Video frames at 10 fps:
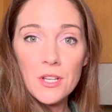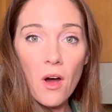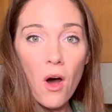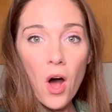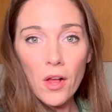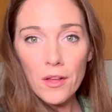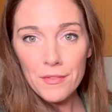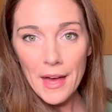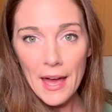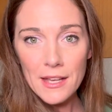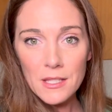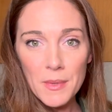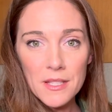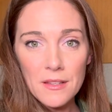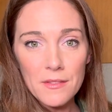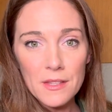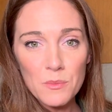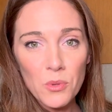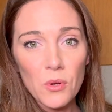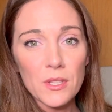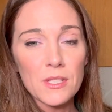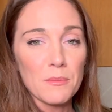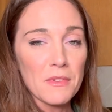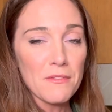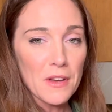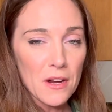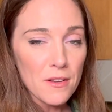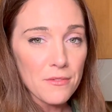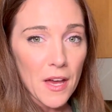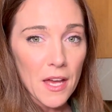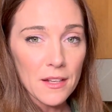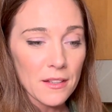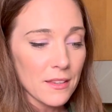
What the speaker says: all of the aspects of this bowl. It's gonna be very fun.